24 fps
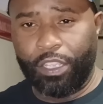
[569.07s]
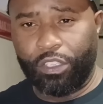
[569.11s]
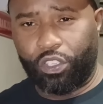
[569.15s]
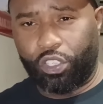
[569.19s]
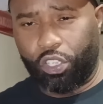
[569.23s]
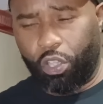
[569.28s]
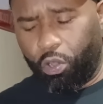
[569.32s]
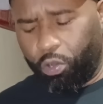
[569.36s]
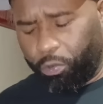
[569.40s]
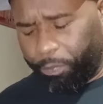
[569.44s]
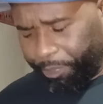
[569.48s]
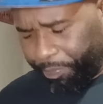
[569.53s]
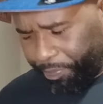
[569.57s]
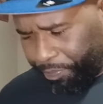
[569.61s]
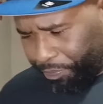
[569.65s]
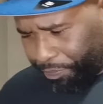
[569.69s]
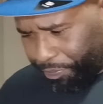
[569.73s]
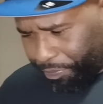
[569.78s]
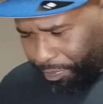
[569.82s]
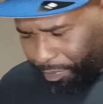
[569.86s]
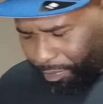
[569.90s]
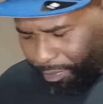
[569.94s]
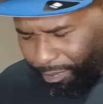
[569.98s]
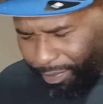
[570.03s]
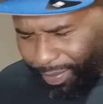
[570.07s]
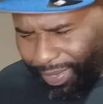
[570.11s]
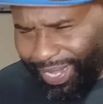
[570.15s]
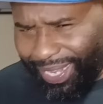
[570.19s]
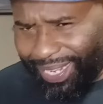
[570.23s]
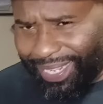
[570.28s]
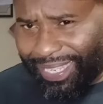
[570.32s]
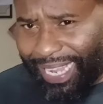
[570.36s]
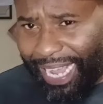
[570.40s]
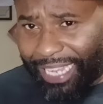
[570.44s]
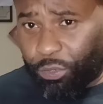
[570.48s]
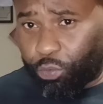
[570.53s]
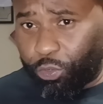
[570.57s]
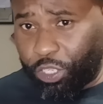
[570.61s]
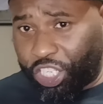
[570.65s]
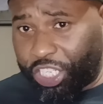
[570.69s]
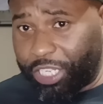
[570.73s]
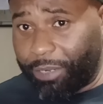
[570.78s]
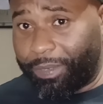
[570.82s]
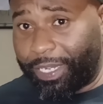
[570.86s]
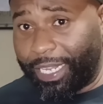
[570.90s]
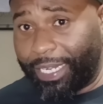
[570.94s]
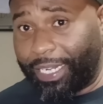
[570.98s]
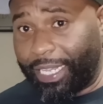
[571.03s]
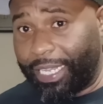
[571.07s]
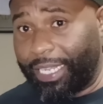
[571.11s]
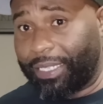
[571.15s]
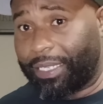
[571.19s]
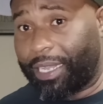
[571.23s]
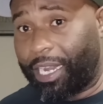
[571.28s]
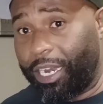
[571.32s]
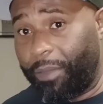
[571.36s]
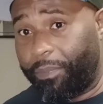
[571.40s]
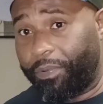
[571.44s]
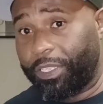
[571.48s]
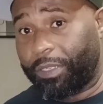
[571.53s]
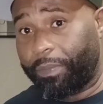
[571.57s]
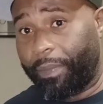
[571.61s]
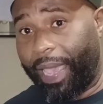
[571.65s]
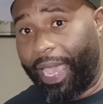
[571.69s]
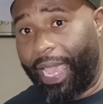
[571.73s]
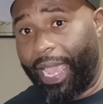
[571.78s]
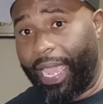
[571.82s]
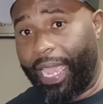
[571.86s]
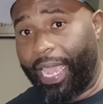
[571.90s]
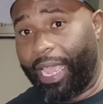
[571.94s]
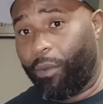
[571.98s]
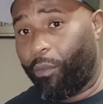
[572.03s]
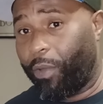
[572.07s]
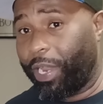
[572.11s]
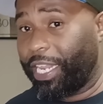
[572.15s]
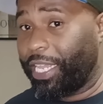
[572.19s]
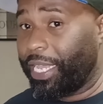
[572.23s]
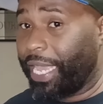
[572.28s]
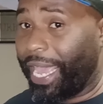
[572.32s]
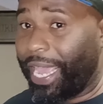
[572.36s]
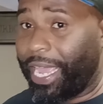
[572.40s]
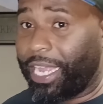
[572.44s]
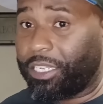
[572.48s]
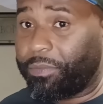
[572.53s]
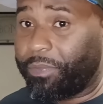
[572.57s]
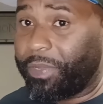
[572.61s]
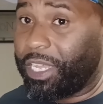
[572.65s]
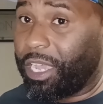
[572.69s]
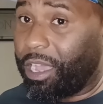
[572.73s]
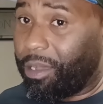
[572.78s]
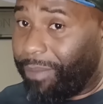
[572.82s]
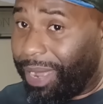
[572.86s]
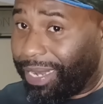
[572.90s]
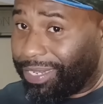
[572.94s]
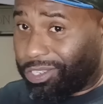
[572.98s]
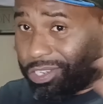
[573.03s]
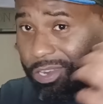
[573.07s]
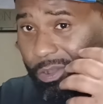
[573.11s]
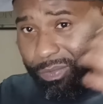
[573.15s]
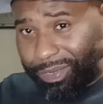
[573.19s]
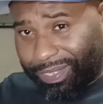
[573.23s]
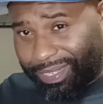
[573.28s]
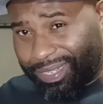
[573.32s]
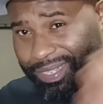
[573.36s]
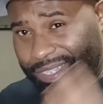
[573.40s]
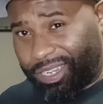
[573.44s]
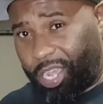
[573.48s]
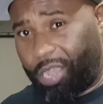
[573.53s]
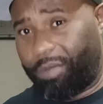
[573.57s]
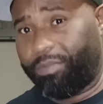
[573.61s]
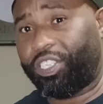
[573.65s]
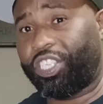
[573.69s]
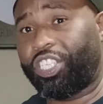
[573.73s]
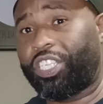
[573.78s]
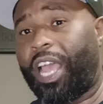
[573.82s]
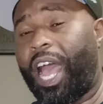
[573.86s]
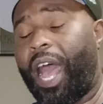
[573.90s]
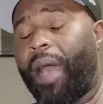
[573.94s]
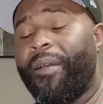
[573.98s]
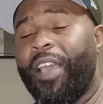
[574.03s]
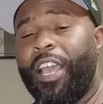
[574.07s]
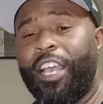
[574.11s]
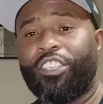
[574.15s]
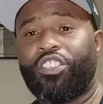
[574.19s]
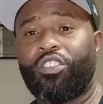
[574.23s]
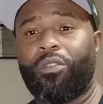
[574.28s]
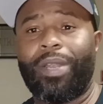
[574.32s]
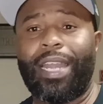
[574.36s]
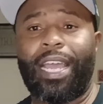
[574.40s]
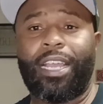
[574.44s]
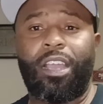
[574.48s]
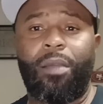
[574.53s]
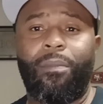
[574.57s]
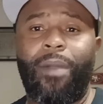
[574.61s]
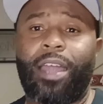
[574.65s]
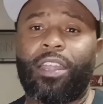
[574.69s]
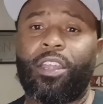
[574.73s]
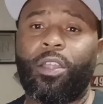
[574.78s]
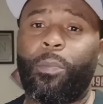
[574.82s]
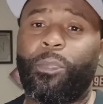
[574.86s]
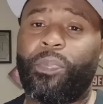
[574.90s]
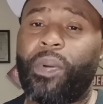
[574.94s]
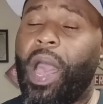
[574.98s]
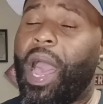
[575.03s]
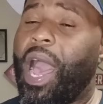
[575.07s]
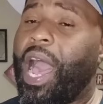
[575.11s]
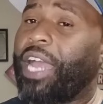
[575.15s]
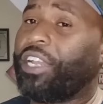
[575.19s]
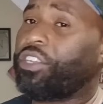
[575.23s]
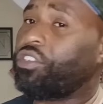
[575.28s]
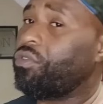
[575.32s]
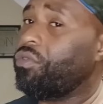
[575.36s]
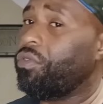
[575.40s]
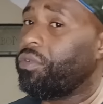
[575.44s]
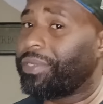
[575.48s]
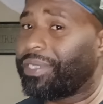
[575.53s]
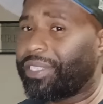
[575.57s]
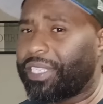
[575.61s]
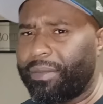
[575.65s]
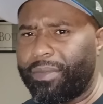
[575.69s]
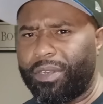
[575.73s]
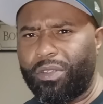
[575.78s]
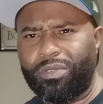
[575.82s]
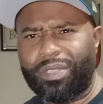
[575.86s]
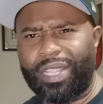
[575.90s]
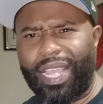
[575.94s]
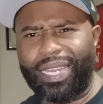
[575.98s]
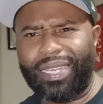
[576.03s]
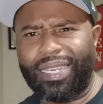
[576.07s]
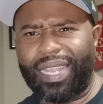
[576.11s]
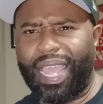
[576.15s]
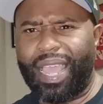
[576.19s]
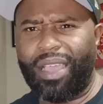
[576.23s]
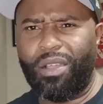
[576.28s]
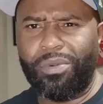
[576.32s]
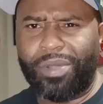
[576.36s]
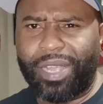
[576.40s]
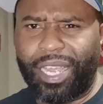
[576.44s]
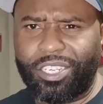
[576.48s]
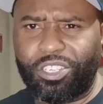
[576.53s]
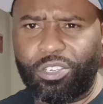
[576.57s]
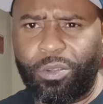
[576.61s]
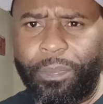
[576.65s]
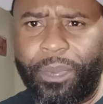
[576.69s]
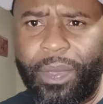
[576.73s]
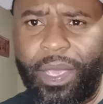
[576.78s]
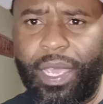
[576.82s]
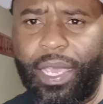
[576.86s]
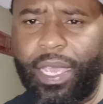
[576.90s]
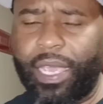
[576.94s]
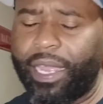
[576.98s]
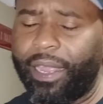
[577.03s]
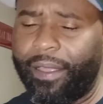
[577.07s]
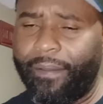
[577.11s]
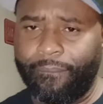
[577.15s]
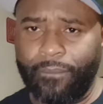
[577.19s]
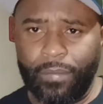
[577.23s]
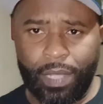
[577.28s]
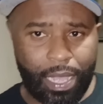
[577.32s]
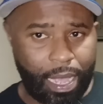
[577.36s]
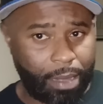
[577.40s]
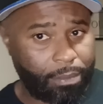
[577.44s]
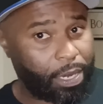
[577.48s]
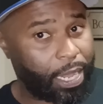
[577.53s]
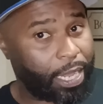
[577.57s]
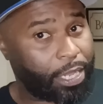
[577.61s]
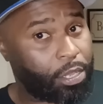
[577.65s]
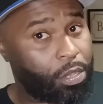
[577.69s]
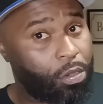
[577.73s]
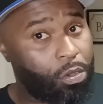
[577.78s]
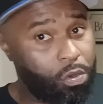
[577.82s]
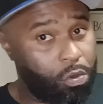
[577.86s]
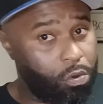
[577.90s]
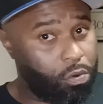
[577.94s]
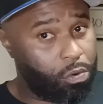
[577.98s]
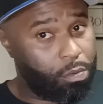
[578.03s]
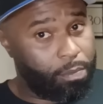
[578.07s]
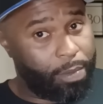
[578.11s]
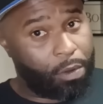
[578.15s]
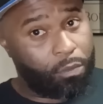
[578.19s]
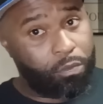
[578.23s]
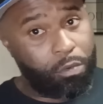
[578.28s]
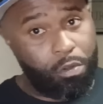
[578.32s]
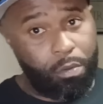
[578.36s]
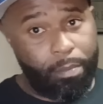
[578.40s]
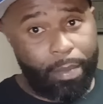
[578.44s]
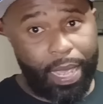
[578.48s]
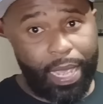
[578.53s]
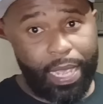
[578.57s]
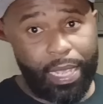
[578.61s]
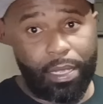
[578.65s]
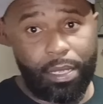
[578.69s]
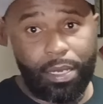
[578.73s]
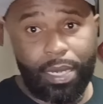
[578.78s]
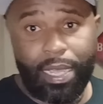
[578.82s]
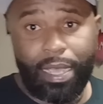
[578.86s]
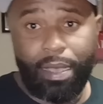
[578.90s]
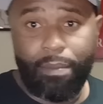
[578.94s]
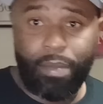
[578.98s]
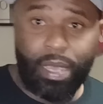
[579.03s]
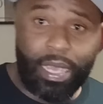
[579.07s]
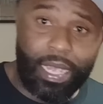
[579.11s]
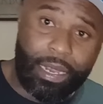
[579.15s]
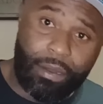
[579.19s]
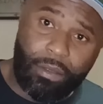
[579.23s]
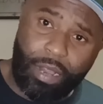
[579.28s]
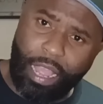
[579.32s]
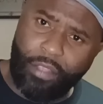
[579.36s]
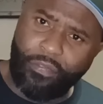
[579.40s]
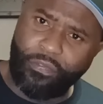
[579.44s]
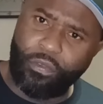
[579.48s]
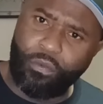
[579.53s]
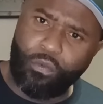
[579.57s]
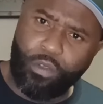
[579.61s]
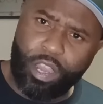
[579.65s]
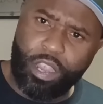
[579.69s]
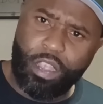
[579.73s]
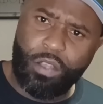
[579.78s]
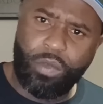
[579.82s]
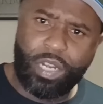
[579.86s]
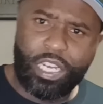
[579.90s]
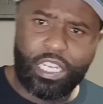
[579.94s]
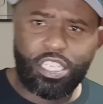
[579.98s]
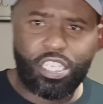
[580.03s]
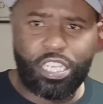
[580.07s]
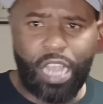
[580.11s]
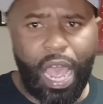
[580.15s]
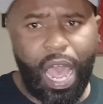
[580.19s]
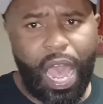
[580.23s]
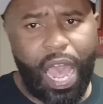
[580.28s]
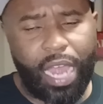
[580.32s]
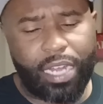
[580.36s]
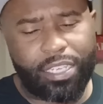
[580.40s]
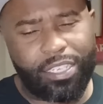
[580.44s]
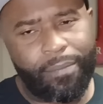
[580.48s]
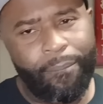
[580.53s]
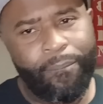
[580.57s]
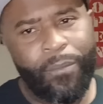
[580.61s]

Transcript: So that's what Chip did to his clippers, man. And when he edged me up, my jump was dumb sharp. So when I come out of the pod, dude was sitting, dude was like, damn, who cut your beard? I'm like, yo, my roommate, you know what I mean? Like, for real, what he charge?